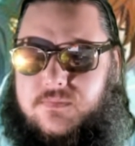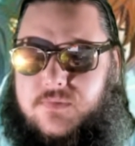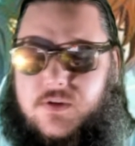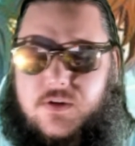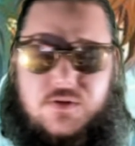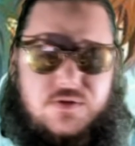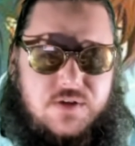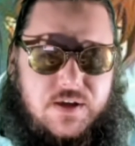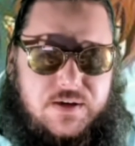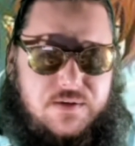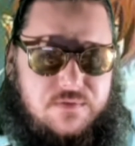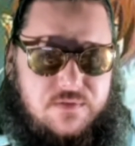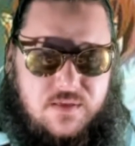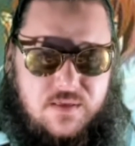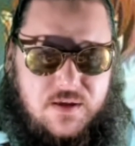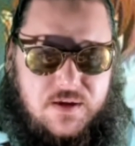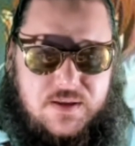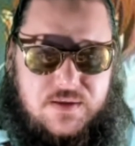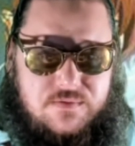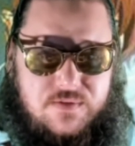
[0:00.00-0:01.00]
Because, like, you
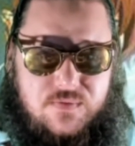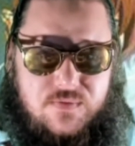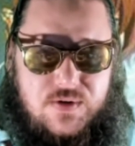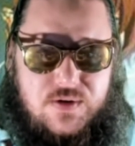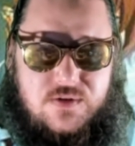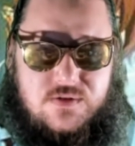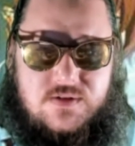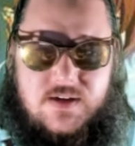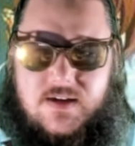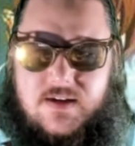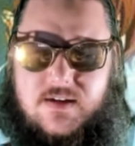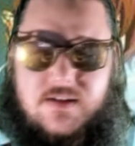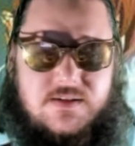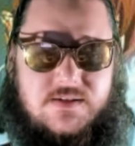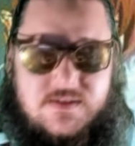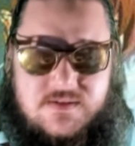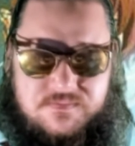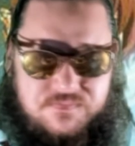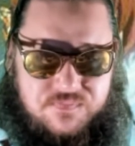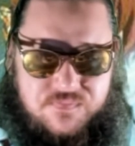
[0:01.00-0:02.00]
look at the reviews, like,
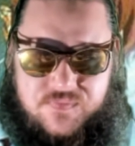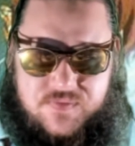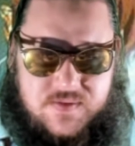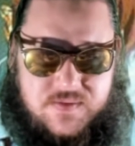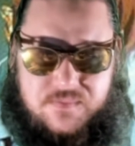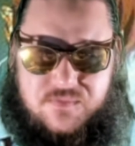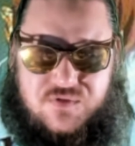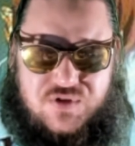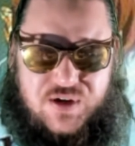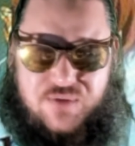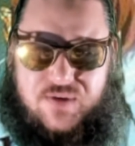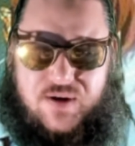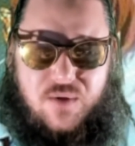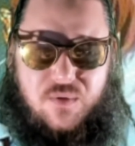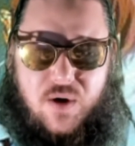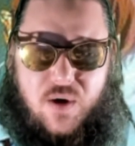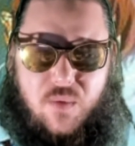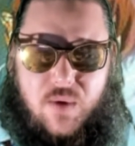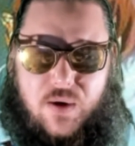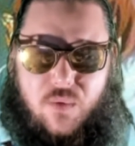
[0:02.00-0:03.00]
because trying to figure out
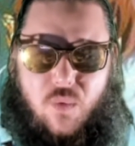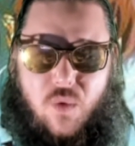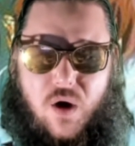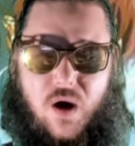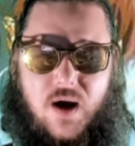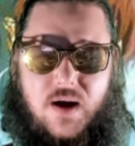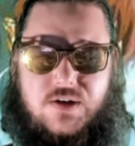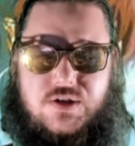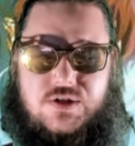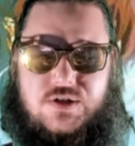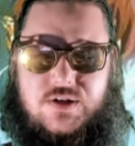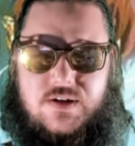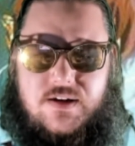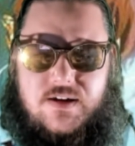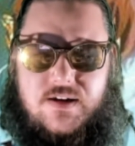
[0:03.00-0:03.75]
what I want to watch